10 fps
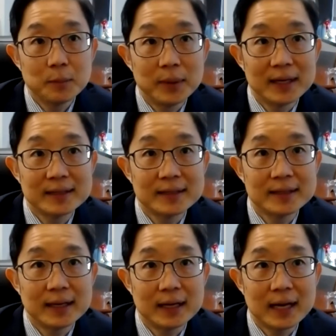But
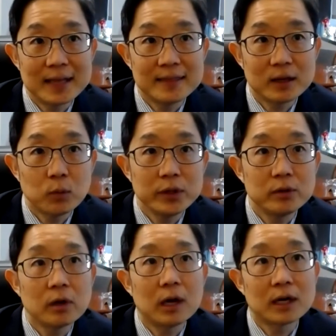uh, I think when you
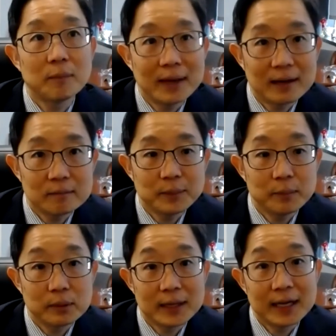talk about
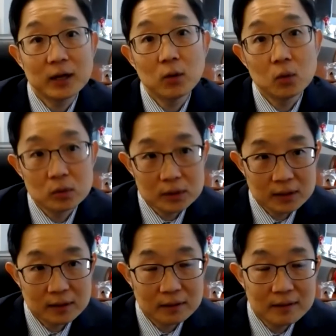people getting
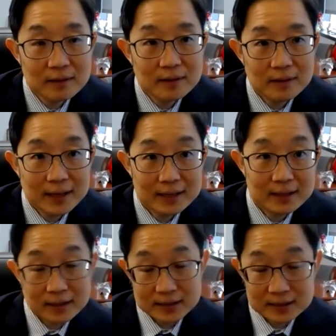older,
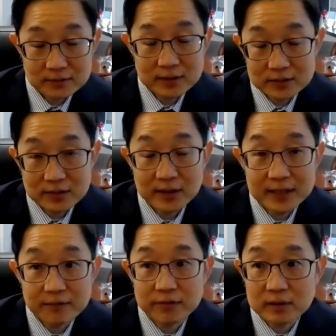and it's it's very
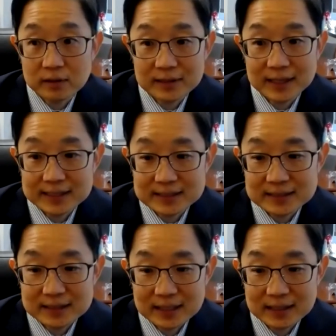difficult
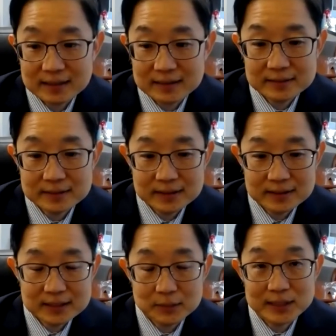as uh,
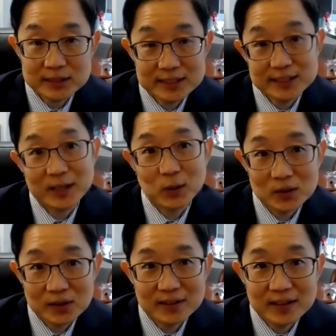especially as you get
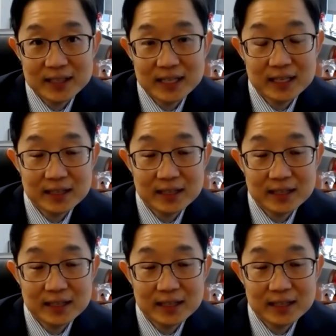older into the teen